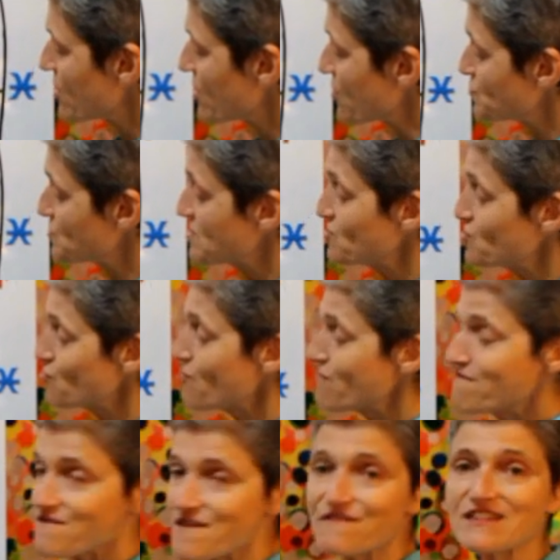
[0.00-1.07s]
goes into
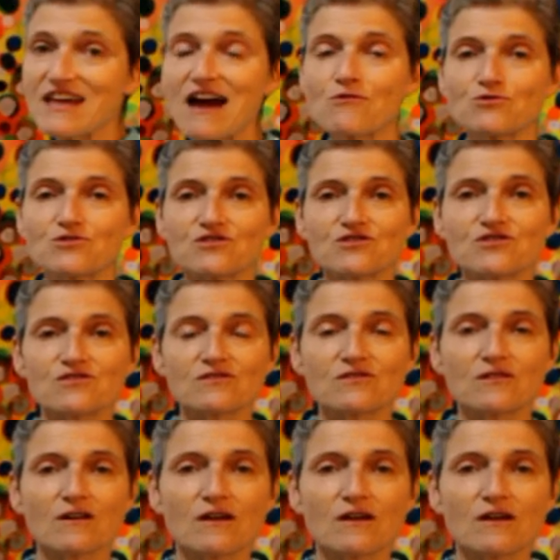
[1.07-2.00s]
your fifth house.